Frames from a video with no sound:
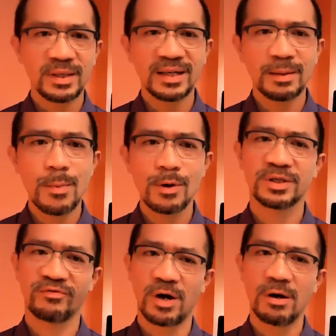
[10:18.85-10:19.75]
And then
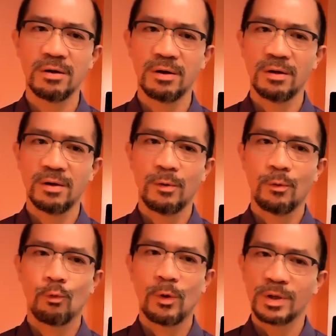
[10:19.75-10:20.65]
most of all,
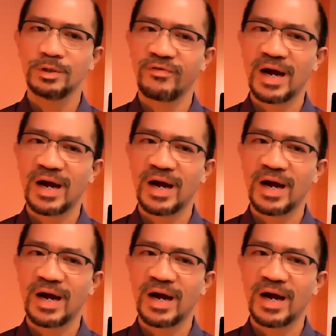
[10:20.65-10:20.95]
we want to